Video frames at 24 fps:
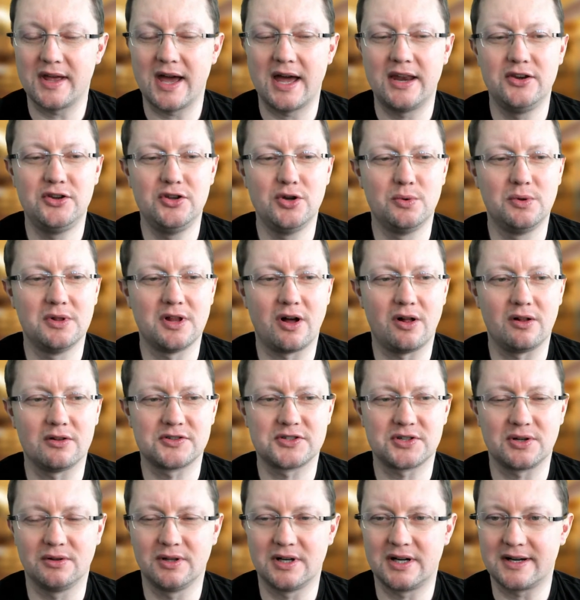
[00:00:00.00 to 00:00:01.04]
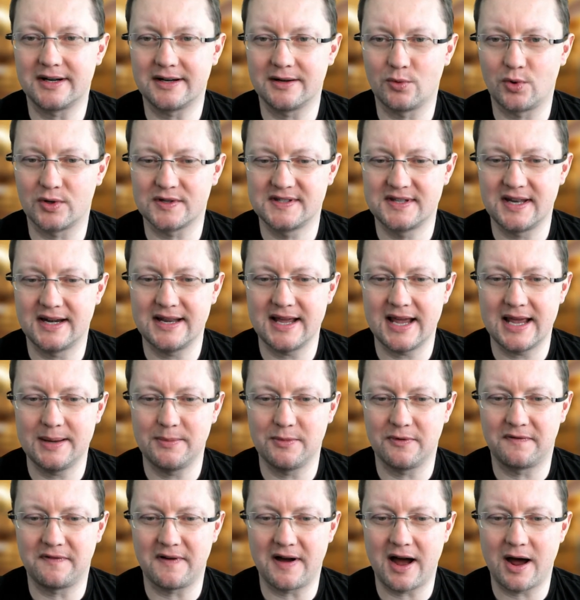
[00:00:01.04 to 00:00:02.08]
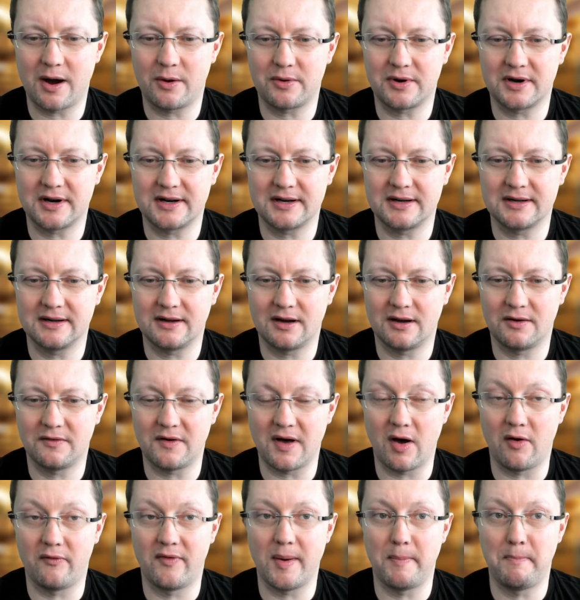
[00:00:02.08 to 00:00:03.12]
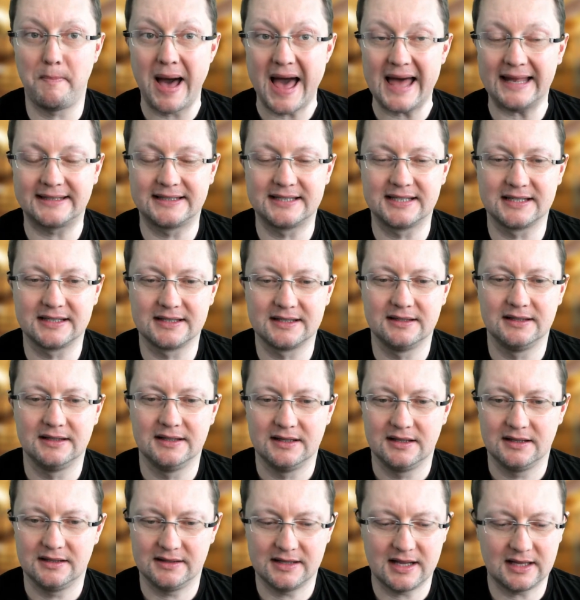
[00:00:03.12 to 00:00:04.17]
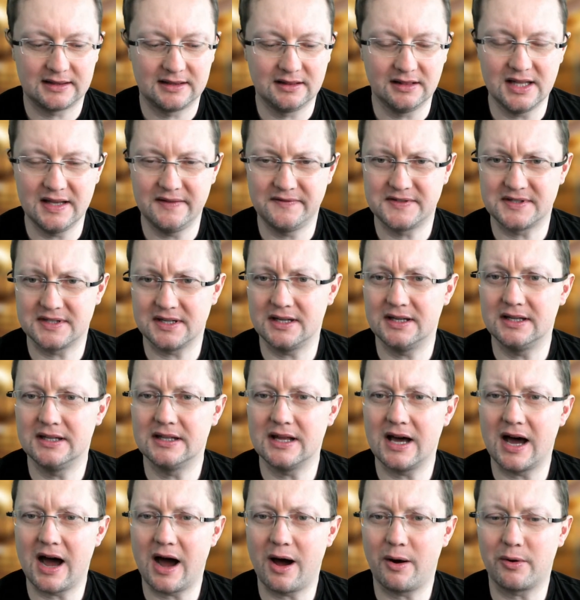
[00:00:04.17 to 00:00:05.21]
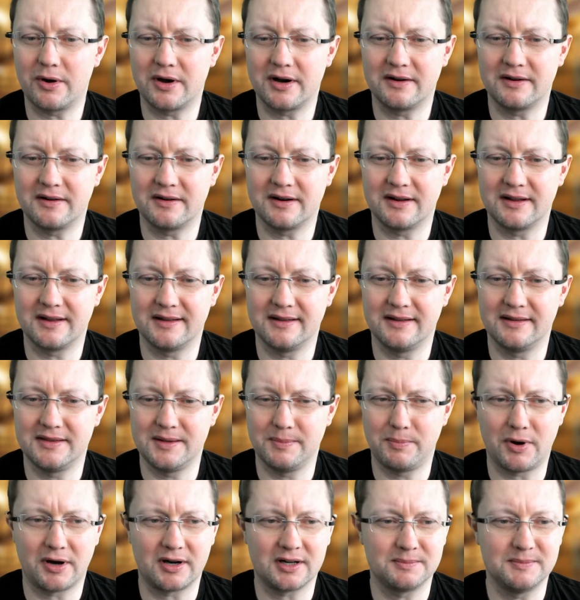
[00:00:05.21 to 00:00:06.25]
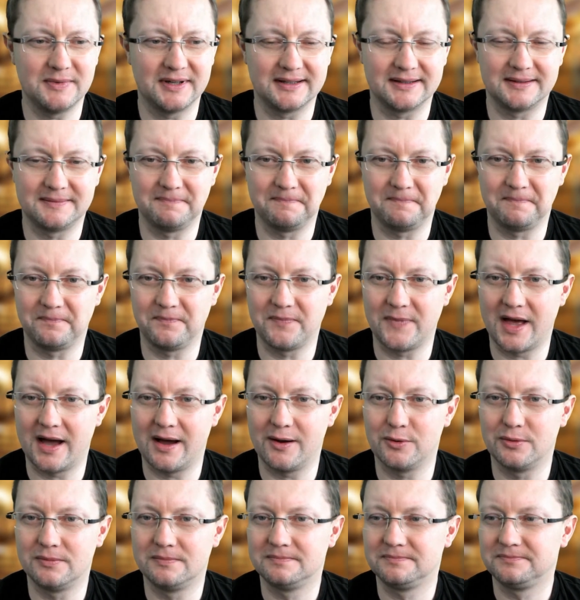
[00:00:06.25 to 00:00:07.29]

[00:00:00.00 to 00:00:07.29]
And you will also learn what's the name of a bat that lives in our department now.